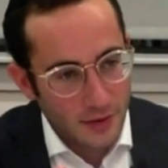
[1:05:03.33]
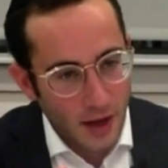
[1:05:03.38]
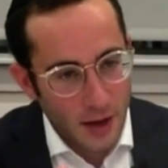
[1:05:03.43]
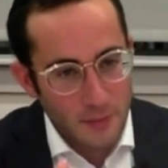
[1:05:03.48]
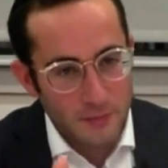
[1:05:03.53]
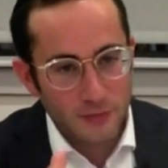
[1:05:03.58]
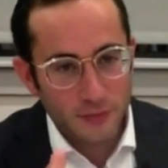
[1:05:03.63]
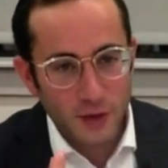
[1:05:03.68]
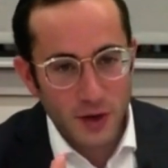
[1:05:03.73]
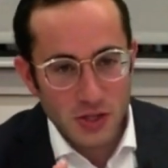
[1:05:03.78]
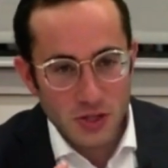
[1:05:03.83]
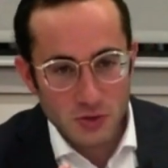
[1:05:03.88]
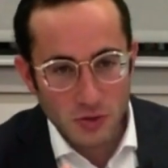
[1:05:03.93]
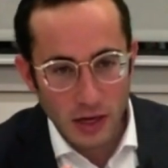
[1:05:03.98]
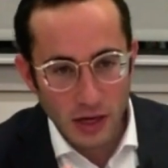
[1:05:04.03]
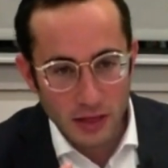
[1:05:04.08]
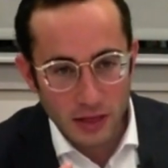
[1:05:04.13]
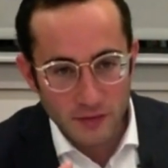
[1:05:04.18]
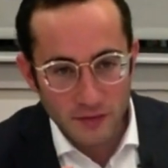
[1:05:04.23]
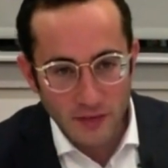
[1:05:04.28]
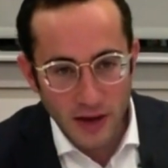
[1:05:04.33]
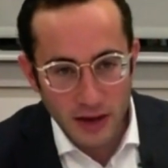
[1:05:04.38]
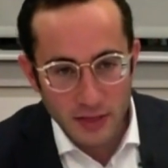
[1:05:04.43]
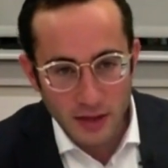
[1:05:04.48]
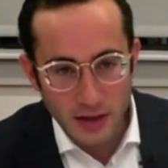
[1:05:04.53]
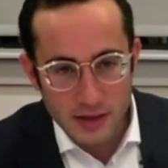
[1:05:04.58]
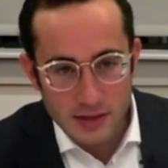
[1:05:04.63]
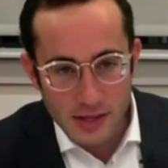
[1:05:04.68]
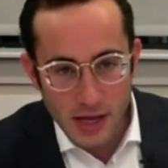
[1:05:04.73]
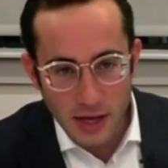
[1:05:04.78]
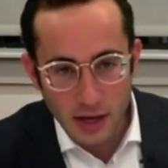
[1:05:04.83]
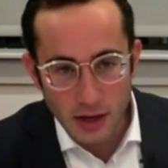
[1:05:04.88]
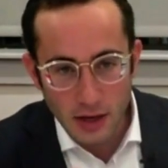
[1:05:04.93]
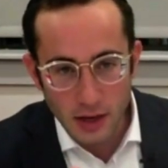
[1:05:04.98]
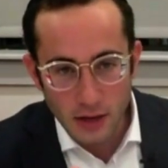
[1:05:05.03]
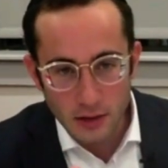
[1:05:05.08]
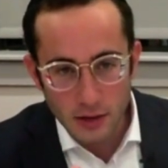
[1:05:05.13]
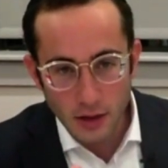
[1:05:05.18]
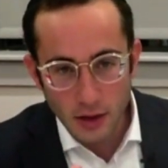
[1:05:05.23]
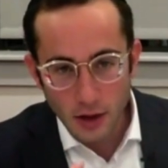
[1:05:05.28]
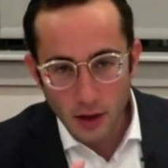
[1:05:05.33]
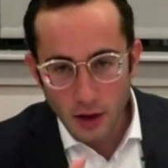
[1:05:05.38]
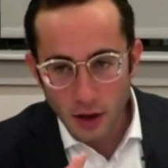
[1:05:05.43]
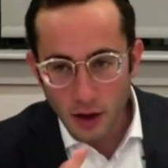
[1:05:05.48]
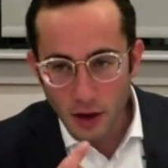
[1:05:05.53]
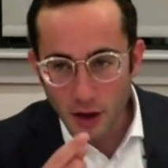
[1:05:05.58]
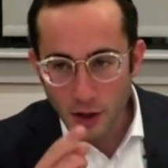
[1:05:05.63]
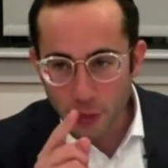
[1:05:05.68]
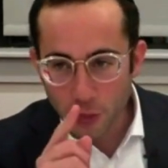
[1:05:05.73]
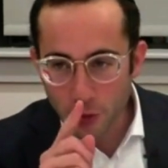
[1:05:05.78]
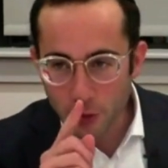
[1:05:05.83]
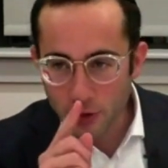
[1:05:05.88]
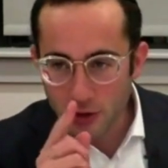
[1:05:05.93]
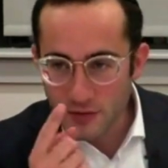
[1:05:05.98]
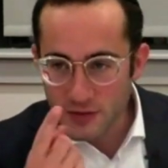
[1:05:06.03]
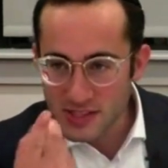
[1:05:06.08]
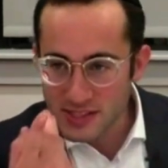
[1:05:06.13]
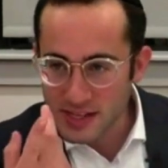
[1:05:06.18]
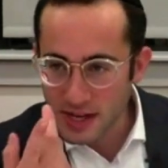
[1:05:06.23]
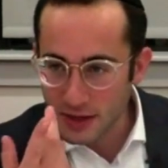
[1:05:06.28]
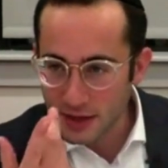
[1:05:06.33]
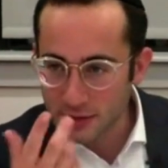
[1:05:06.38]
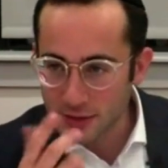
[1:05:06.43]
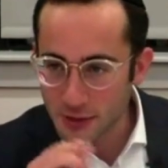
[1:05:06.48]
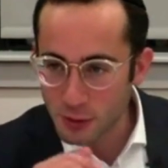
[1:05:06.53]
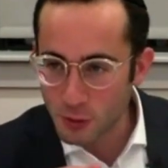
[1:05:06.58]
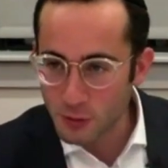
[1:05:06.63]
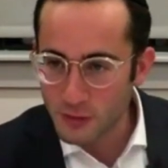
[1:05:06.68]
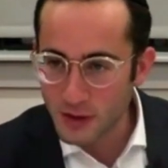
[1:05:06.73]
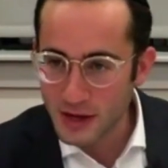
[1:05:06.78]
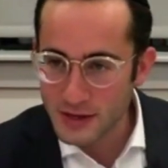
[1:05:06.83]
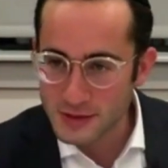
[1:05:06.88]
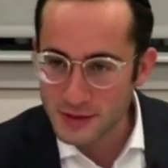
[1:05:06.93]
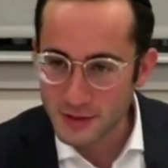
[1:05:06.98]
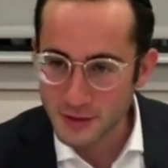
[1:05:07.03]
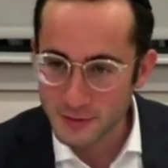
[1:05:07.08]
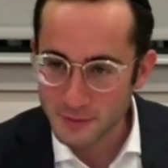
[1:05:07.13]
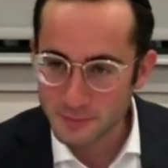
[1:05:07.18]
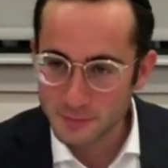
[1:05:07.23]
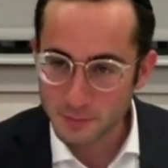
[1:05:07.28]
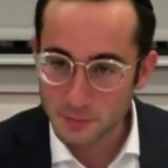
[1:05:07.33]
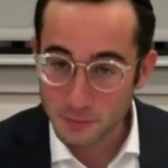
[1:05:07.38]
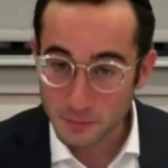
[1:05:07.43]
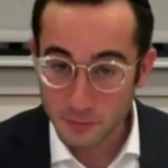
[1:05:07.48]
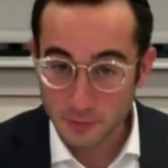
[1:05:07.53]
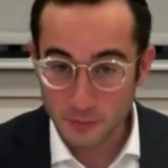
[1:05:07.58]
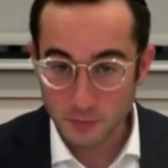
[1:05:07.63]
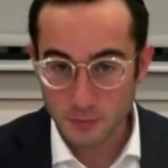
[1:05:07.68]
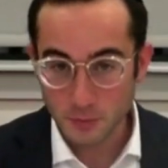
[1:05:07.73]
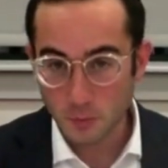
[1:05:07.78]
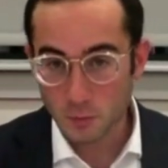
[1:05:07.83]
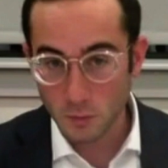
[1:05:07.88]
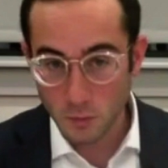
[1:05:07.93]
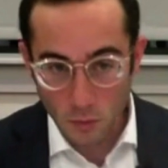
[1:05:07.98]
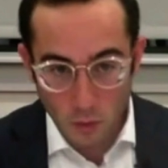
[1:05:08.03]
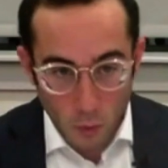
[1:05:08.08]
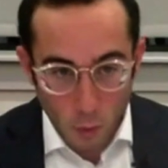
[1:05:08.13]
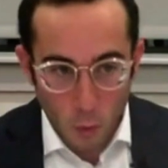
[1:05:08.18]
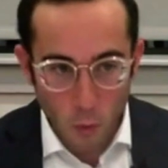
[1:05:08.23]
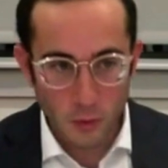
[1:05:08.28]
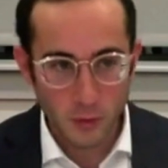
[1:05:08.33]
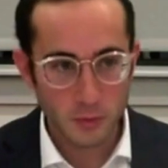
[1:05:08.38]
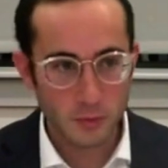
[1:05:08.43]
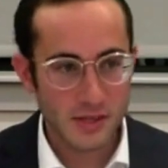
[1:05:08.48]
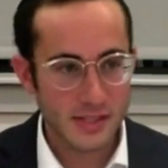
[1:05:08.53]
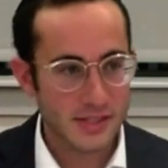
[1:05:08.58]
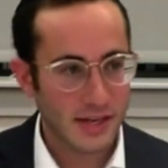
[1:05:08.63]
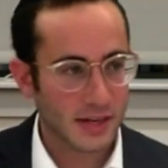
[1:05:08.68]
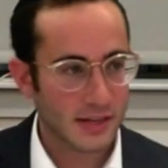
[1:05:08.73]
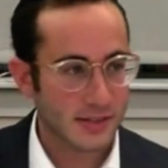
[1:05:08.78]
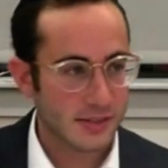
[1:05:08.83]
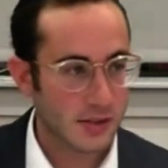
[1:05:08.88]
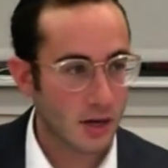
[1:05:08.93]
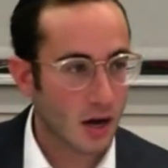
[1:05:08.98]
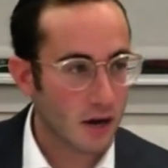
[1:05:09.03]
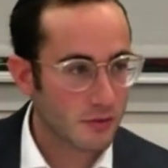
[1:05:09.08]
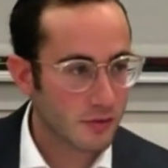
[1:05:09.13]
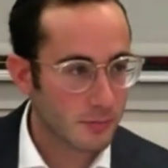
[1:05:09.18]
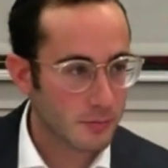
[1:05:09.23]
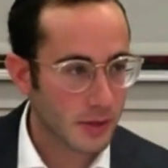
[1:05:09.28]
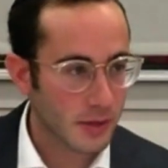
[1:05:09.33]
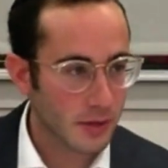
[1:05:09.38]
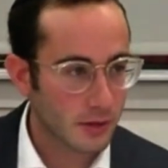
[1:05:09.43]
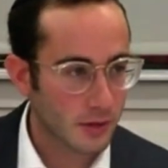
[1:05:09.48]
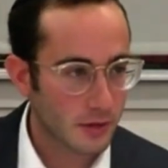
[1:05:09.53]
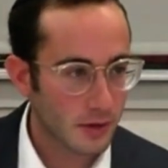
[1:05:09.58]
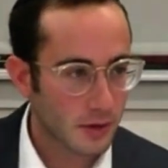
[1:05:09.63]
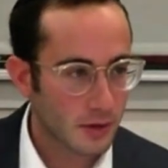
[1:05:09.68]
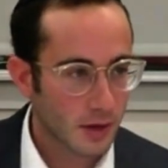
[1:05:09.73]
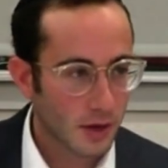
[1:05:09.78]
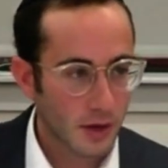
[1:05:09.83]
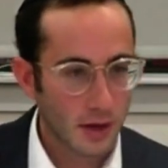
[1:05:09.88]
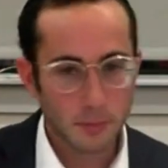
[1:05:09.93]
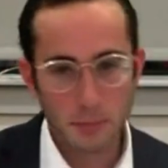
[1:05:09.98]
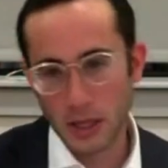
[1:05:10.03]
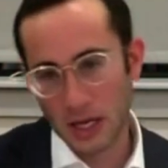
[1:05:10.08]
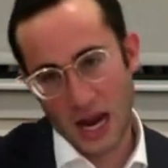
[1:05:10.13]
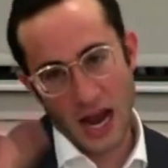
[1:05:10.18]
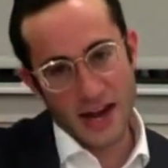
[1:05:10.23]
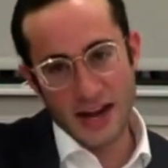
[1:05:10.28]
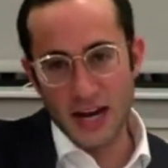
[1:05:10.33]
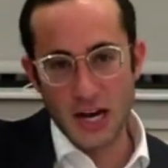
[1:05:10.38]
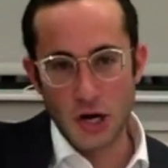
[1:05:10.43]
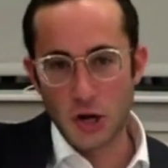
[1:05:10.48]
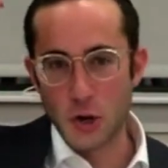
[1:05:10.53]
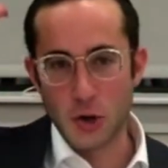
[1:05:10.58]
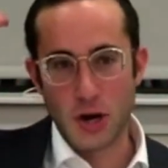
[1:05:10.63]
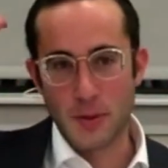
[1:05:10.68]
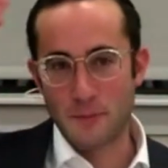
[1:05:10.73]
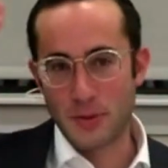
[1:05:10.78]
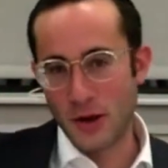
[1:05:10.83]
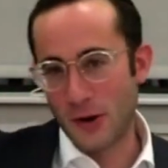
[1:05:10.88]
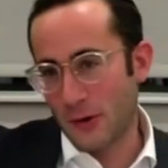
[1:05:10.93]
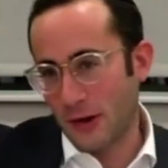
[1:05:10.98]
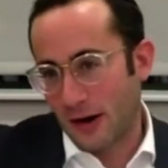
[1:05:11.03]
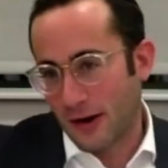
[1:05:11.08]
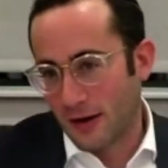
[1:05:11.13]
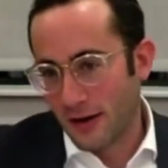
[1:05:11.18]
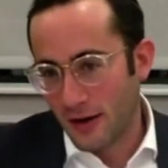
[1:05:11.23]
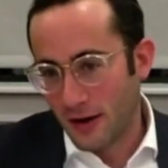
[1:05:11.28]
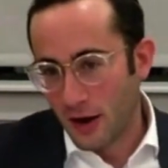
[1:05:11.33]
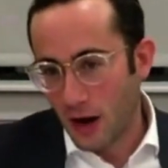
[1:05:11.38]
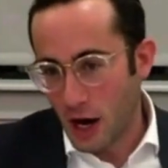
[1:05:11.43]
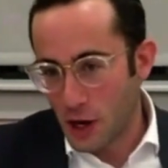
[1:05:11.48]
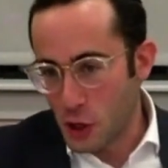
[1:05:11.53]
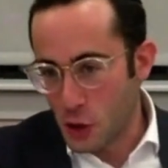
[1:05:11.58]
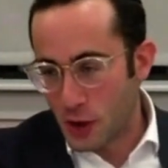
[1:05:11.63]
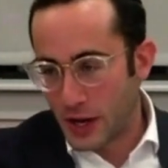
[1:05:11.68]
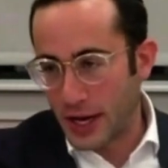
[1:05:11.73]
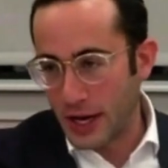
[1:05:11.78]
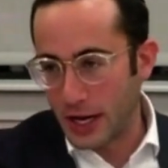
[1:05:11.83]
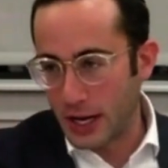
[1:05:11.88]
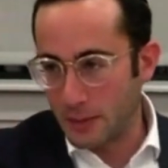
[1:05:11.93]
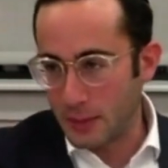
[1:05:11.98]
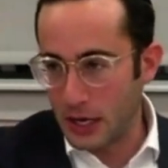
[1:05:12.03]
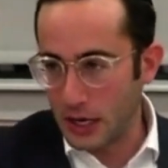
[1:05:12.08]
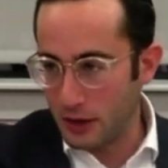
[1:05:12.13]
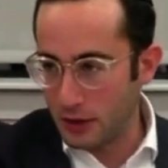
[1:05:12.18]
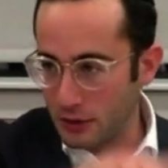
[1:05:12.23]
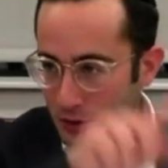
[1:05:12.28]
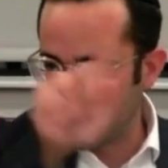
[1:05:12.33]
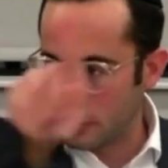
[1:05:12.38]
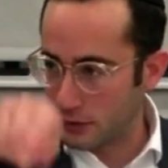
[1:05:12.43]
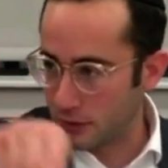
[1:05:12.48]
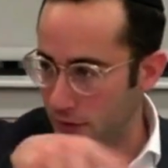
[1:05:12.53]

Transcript: I'm frustrated. The fact that it's taking it a third of a second to go faster. Or 3 seconds, God forbid. Be like, I need a new computer. Are you kidding me?